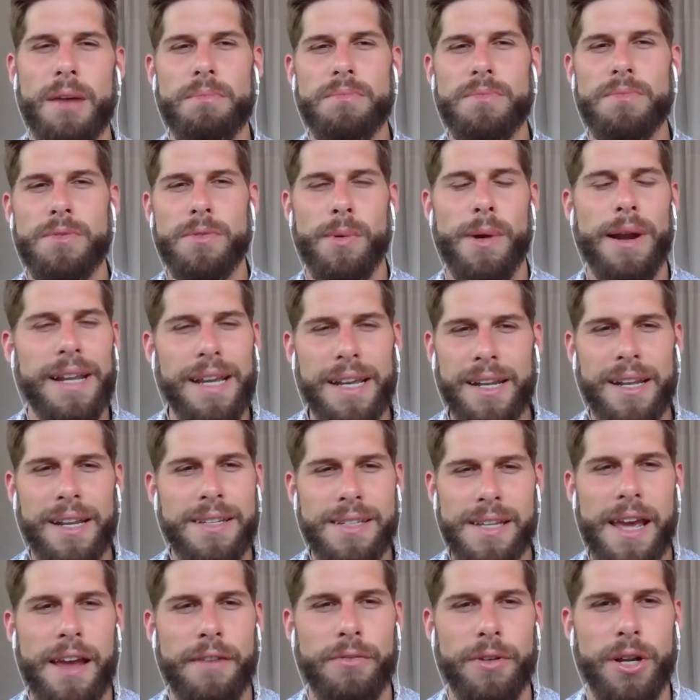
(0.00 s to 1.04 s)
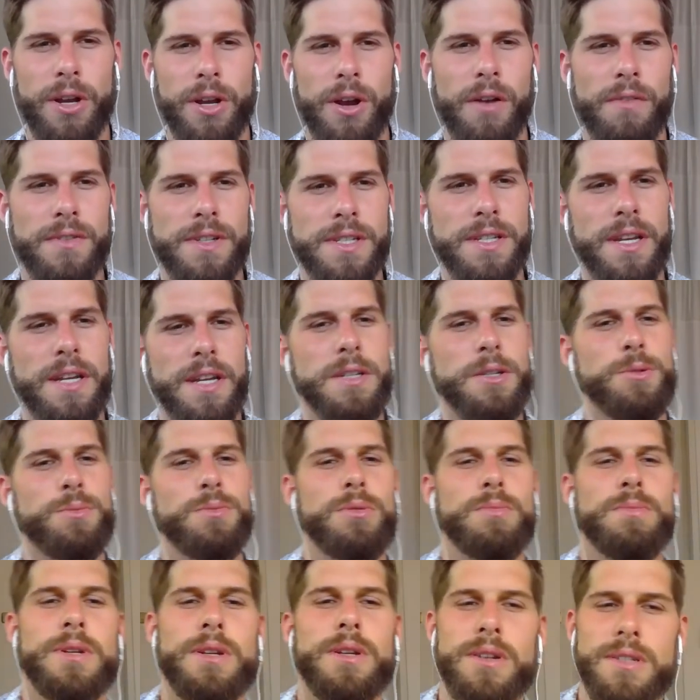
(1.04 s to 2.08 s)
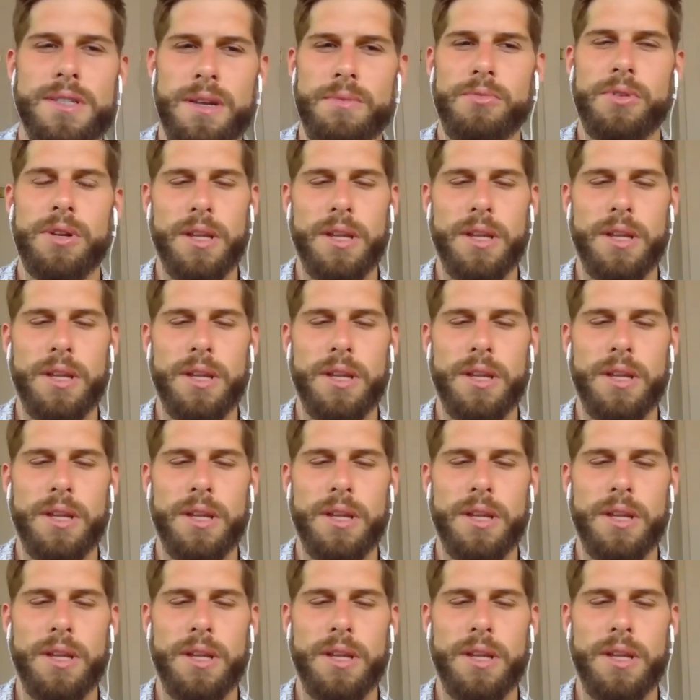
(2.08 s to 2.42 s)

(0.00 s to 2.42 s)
I'm threading it into every conversation, but because I'm